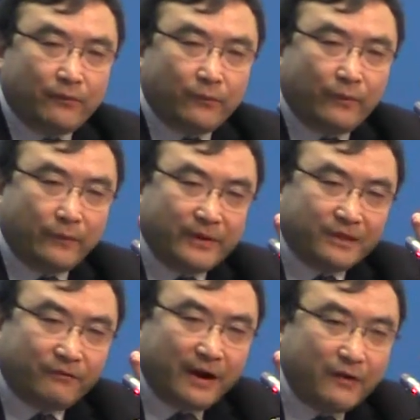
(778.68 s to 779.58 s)
with
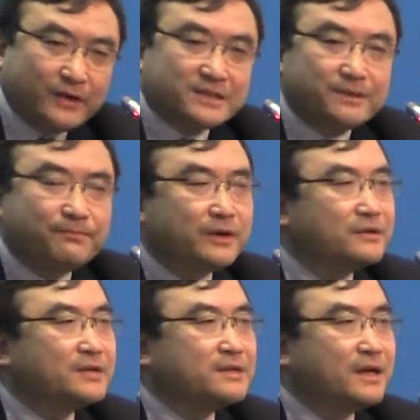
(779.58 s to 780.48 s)
a very simple
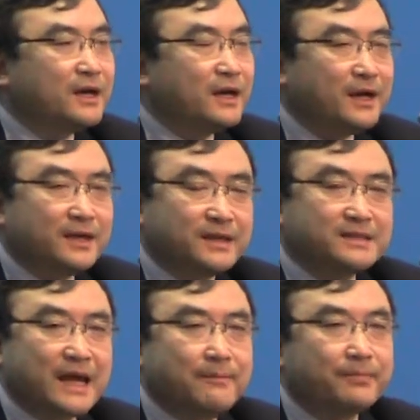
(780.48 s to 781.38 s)

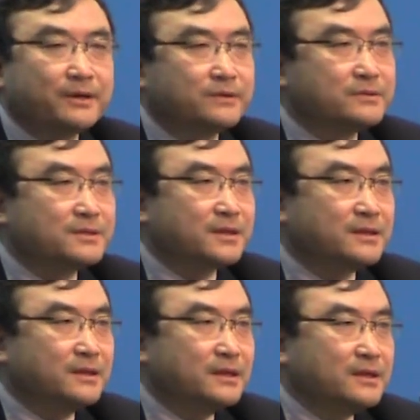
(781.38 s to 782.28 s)
examples.
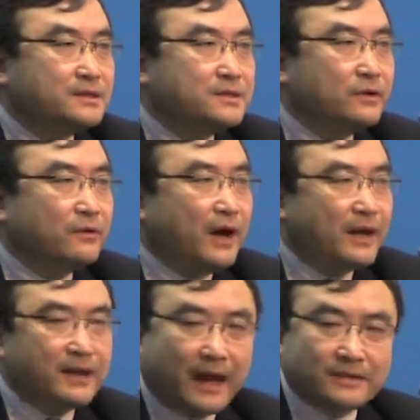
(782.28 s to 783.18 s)
So
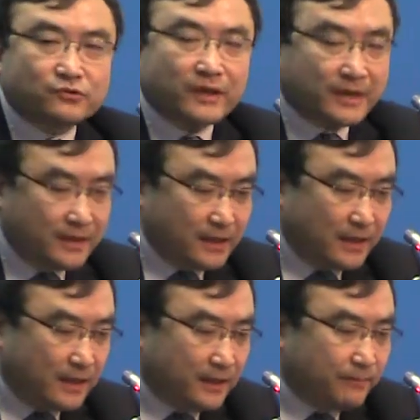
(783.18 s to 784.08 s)
I actually
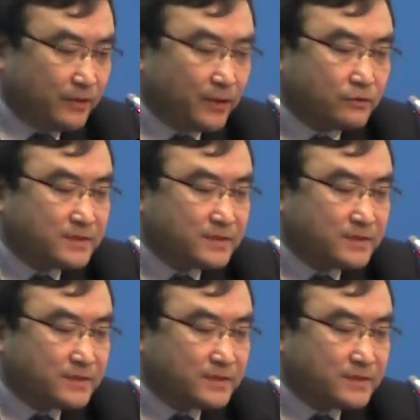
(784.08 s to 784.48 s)
those